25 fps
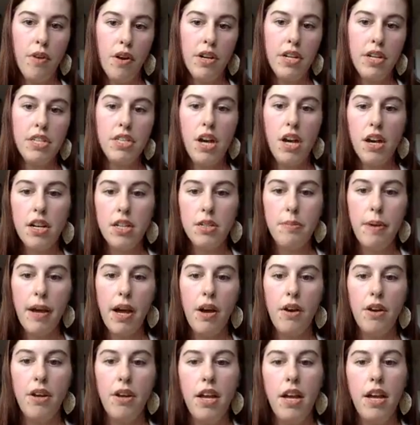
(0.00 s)
talked
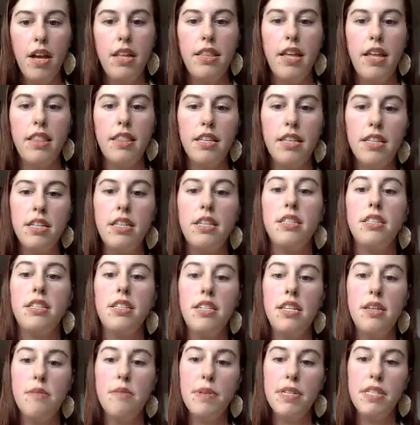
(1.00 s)
about, that the
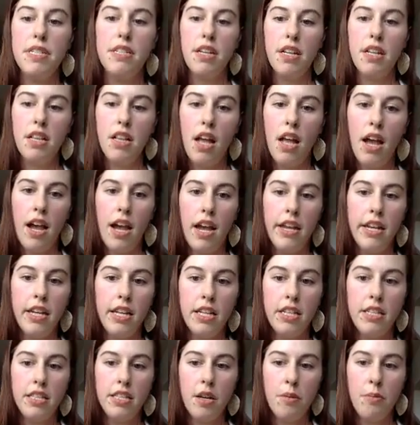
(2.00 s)
steepest decline
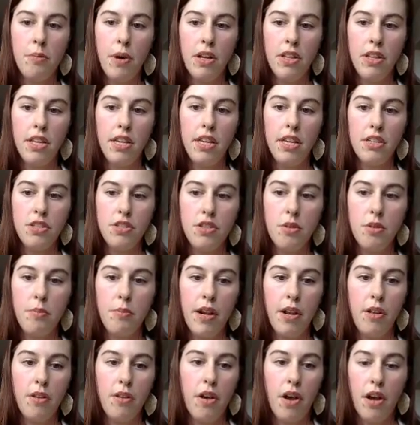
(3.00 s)
is among the eastern
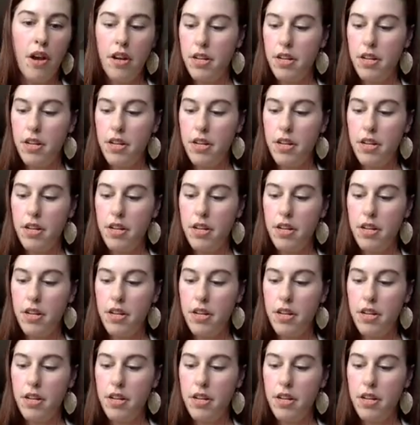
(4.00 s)
meadowlark.